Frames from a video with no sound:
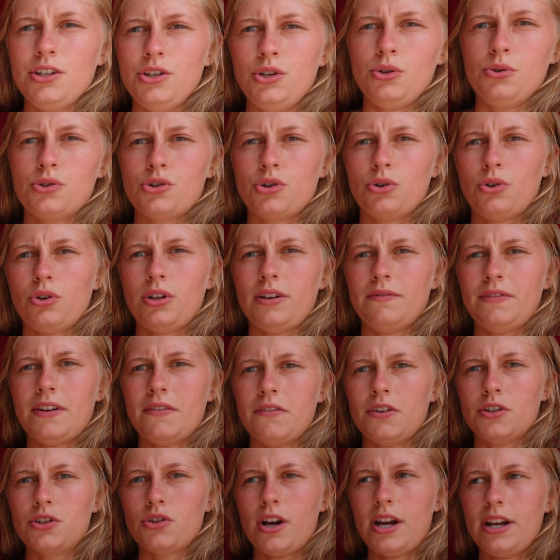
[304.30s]
NÜTRL. I've
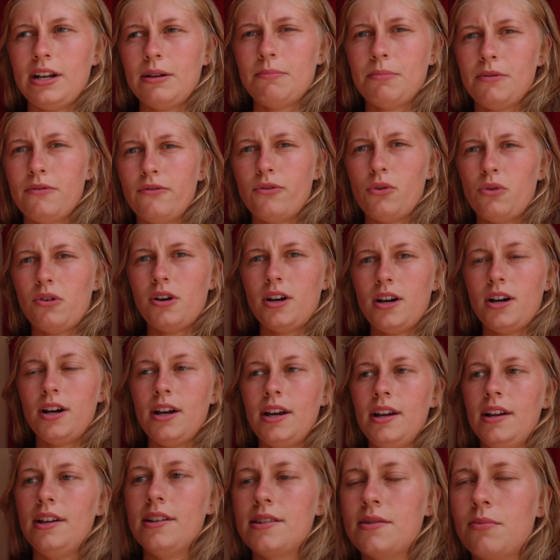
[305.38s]
never tried it before.
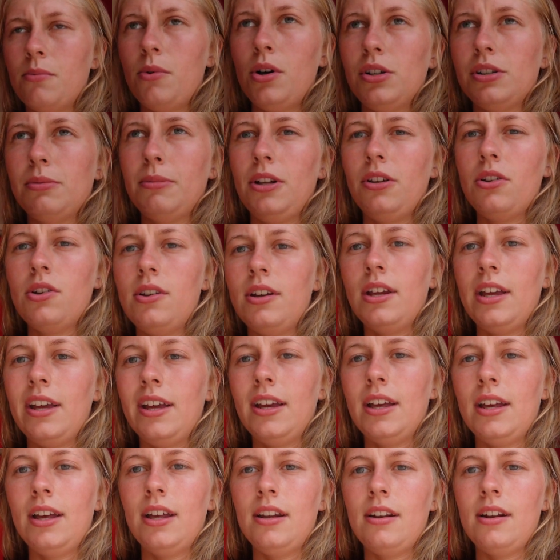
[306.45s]
It is watermelon
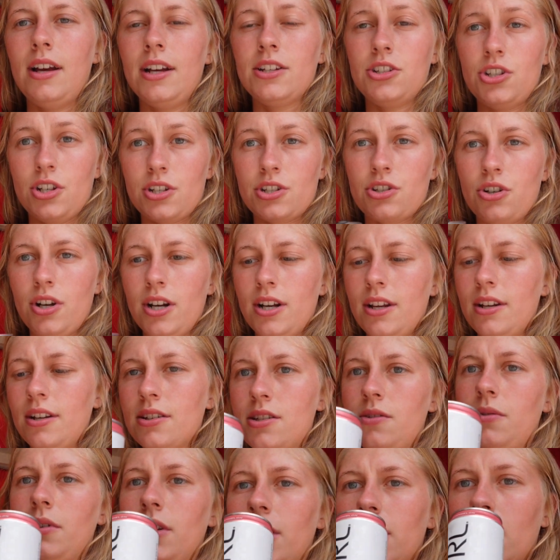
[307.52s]
and I just tried it and
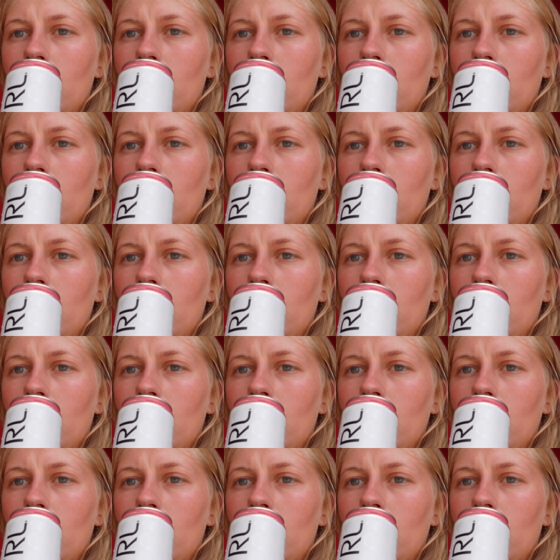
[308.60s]
it's really